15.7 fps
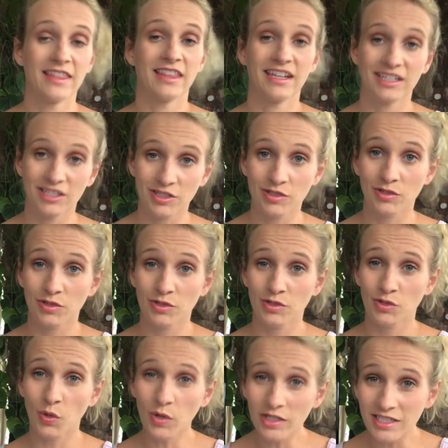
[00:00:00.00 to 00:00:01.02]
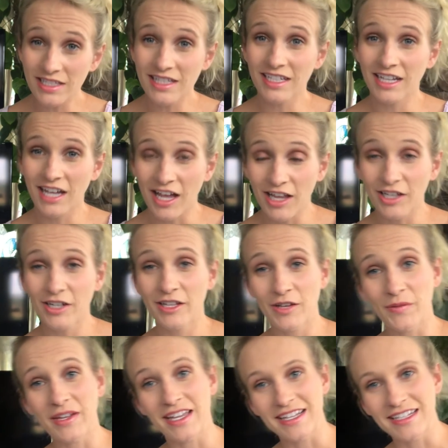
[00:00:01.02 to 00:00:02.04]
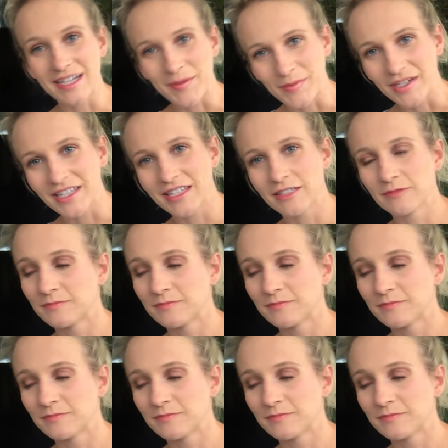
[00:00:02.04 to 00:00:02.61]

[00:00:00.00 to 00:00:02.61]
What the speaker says: that distorts the color that we end up with.